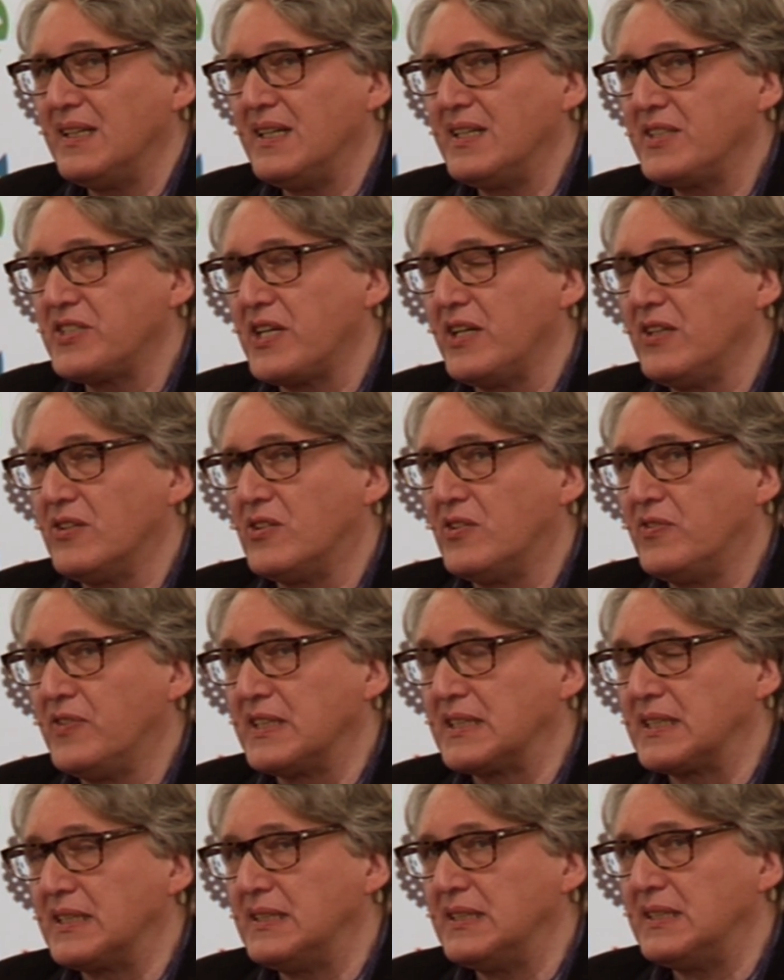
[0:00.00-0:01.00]
actually
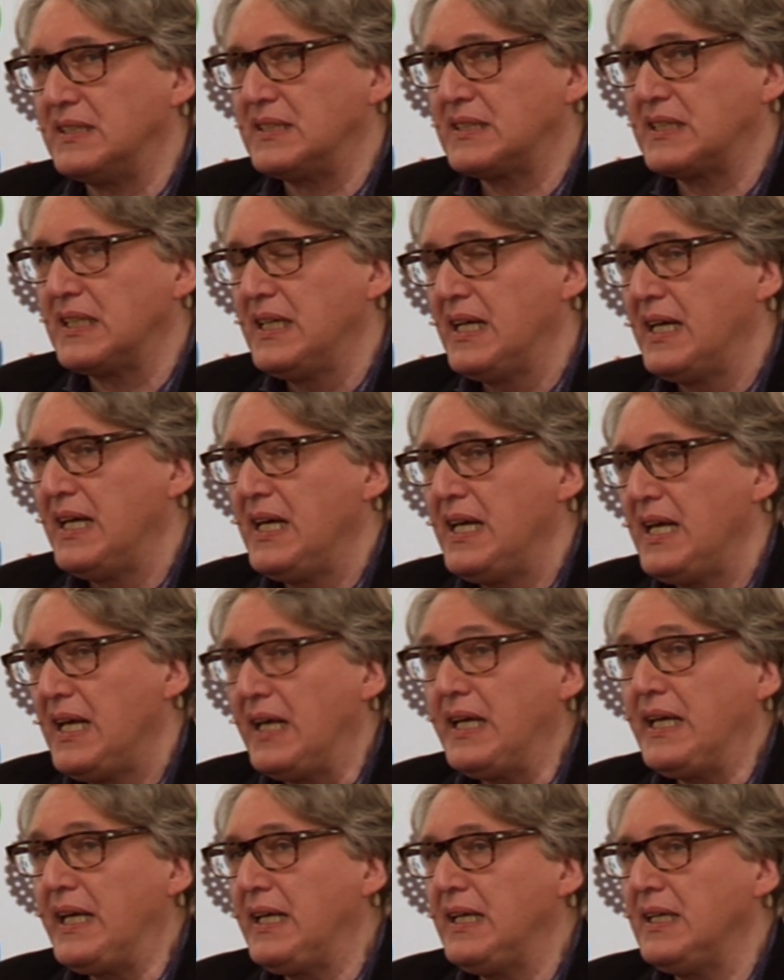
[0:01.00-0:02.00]
offers us
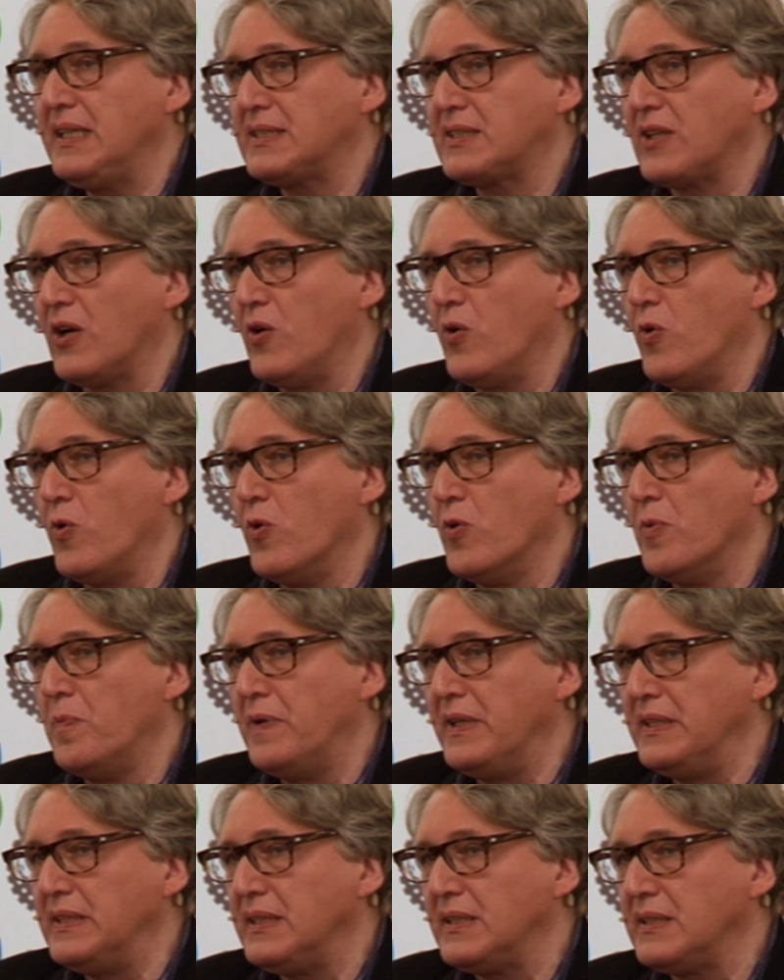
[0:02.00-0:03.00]
is
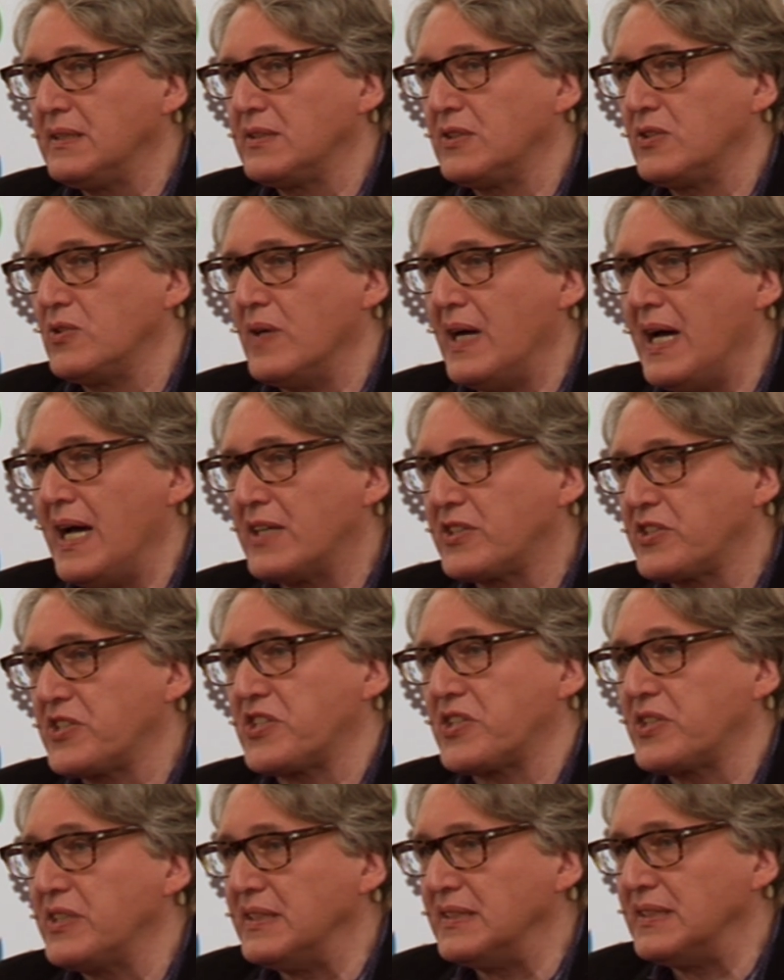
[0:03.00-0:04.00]
opening to
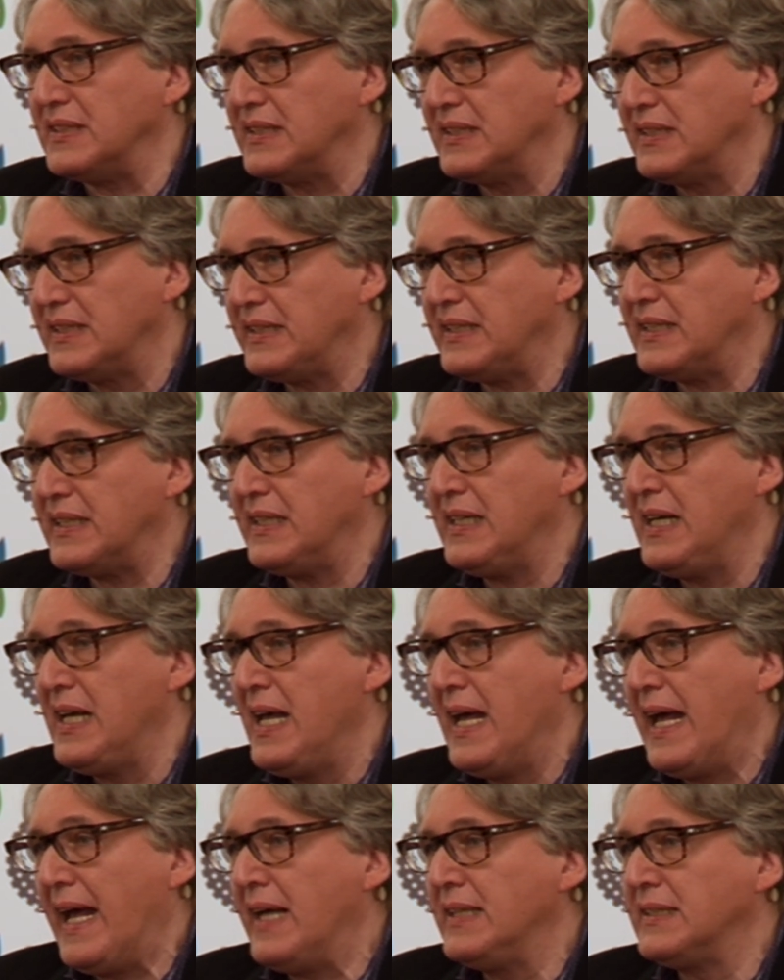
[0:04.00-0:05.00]
action. Yeah,
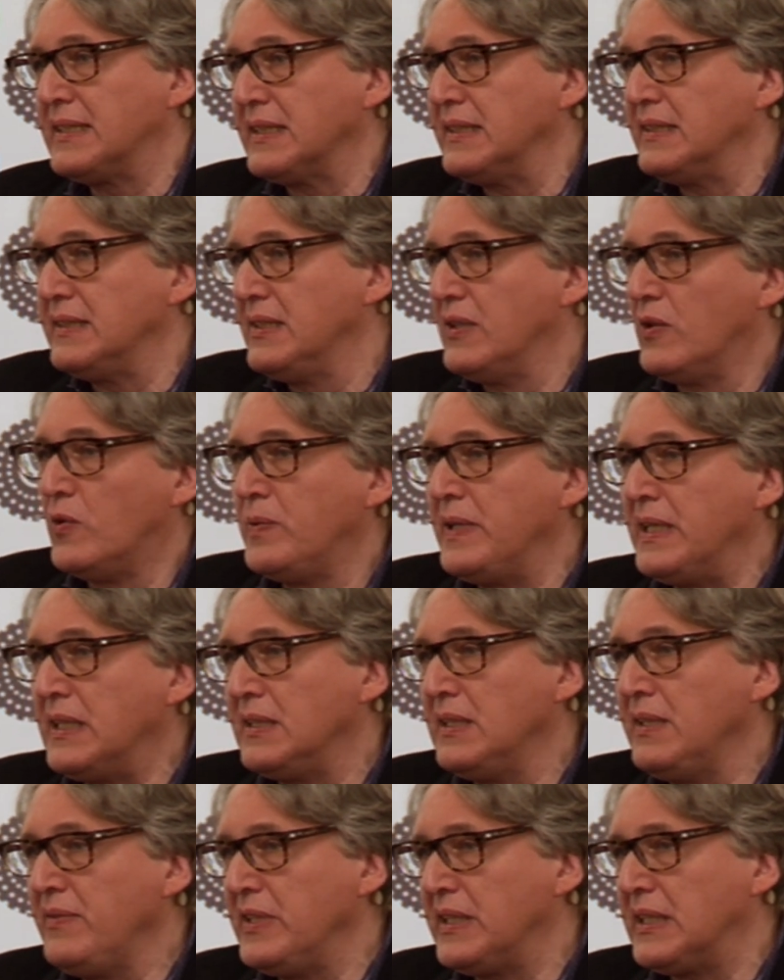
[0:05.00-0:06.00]
and we are
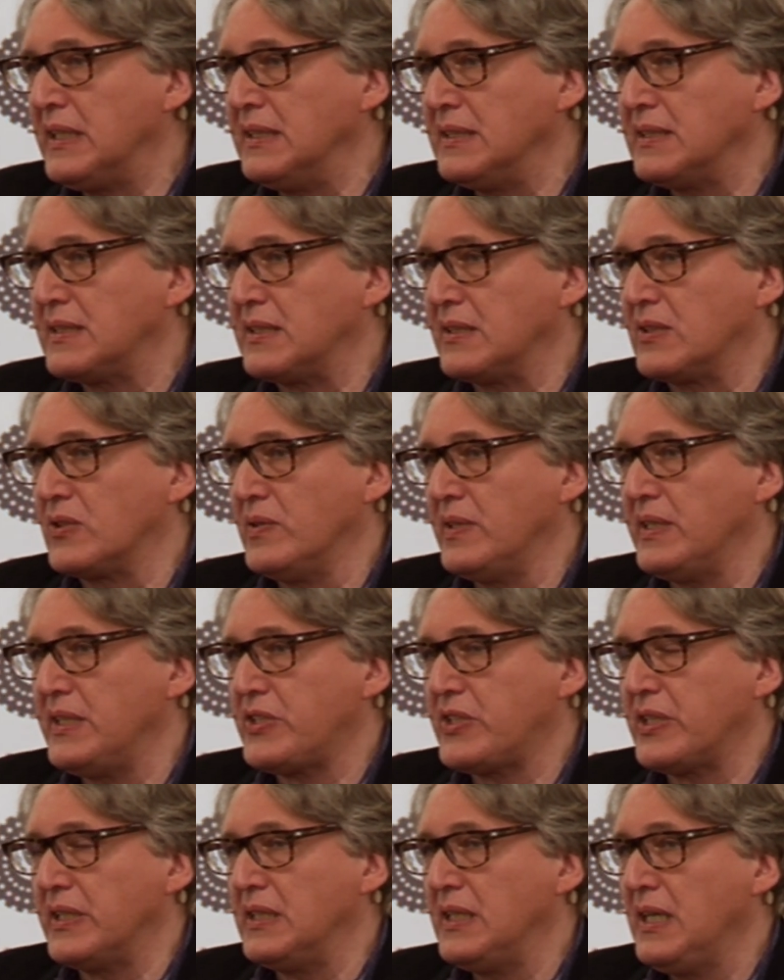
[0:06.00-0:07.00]
living in a
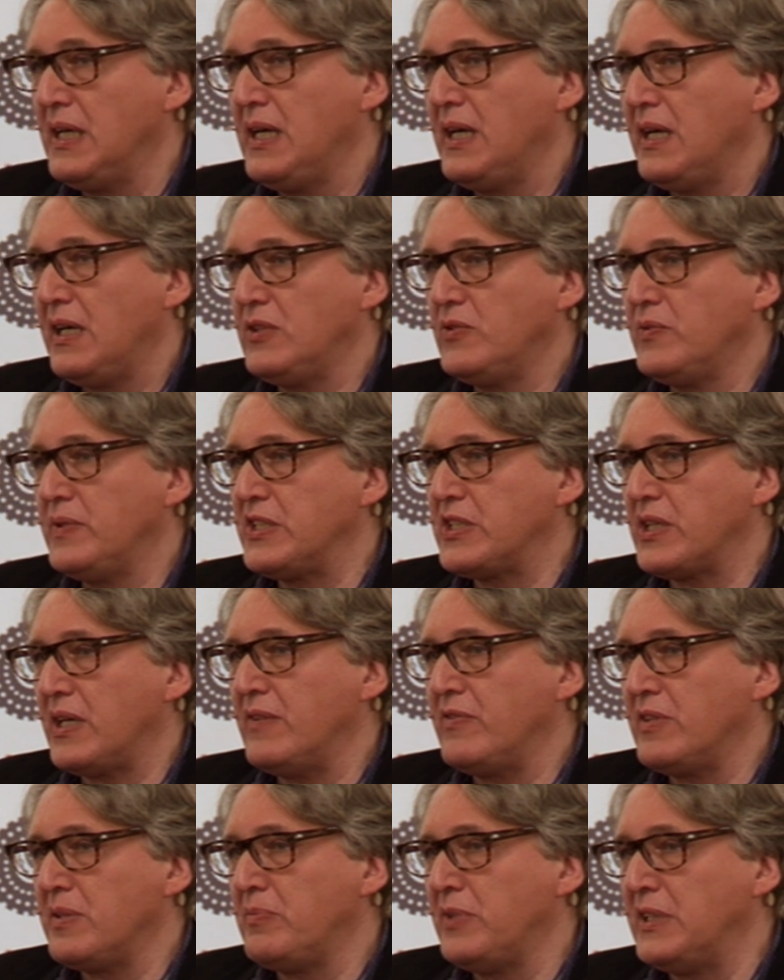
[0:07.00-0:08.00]
situation in which
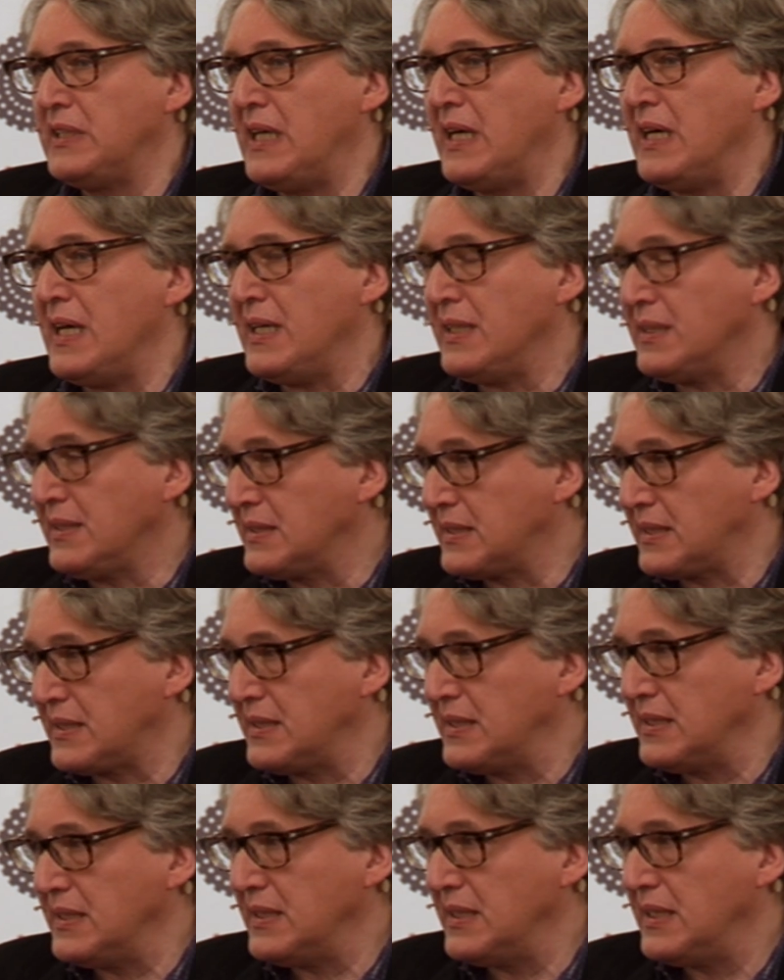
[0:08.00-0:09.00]
everybody
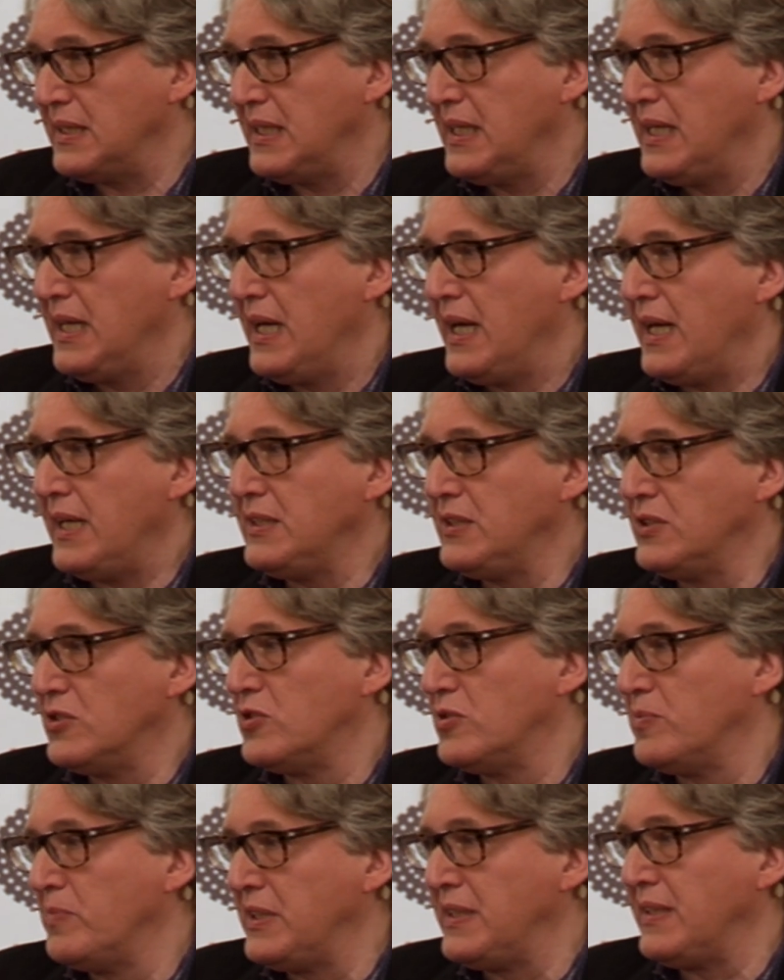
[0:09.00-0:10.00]
acts and
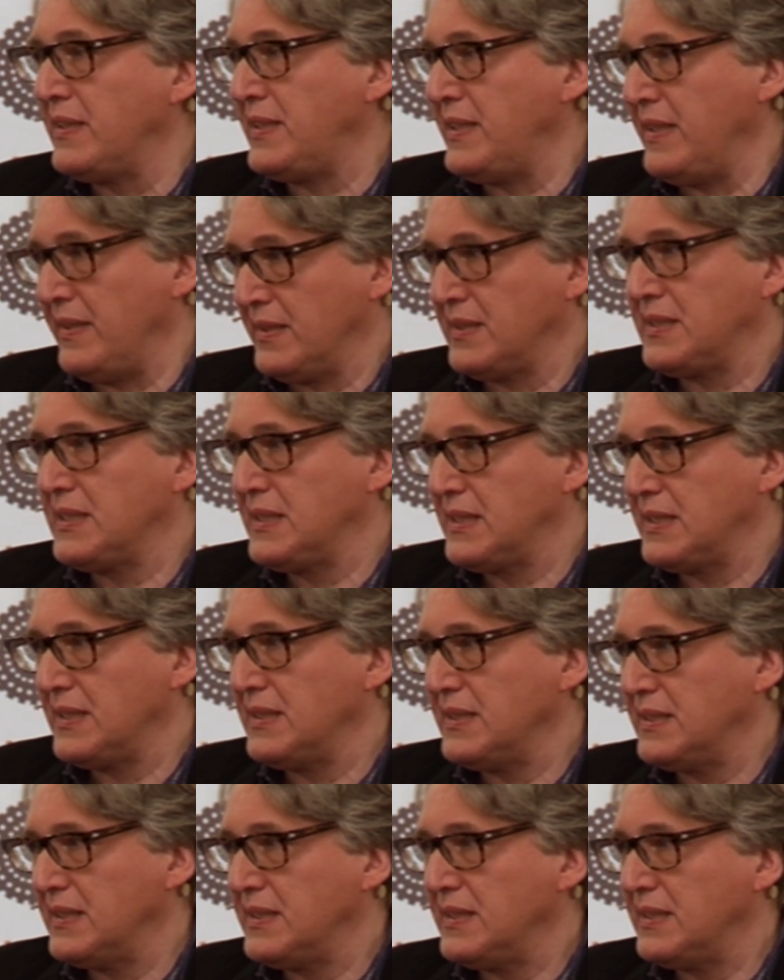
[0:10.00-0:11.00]
nobody thinks.